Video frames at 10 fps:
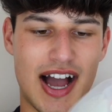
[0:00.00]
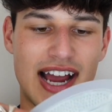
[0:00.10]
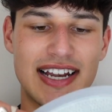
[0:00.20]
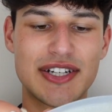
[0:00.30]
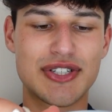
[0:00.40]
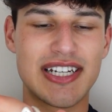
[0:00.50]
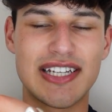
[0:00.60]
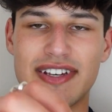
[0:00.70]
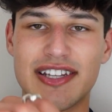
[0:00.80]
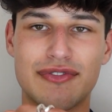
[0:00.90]
I literally
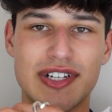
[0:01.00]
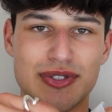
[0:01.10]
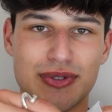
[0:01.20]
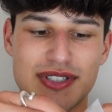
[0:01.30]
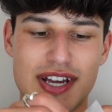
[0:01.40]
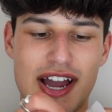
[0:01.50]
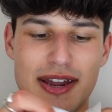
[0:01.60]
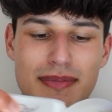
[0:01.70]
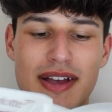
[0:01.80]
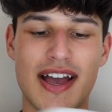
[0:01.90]
leave it in the freezer all the
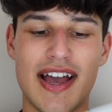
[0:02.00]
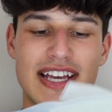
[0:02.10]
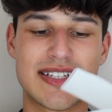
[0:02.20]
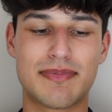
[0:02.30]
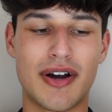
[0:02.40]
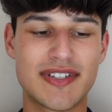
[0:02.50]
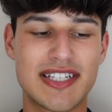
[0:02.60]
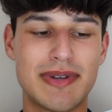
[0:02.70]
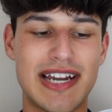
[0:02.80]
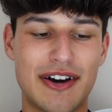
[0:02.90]
time. It's
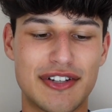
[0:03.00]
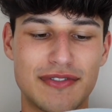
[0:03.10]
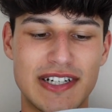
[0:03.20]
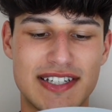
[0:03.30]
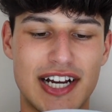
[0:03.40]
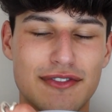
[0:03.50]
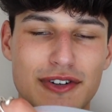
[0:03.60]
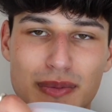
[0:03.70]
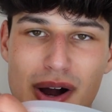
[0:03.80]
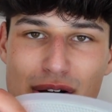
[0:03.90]
obviously been out the freezer now
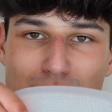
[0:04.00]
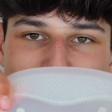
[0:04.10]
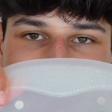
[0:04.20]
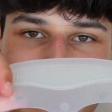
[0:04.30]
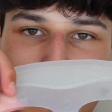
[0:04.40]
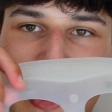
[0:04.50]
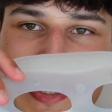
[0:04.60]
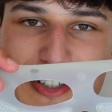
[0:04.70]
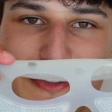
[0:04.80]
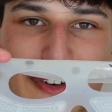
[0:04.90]
for a while, which is why it's not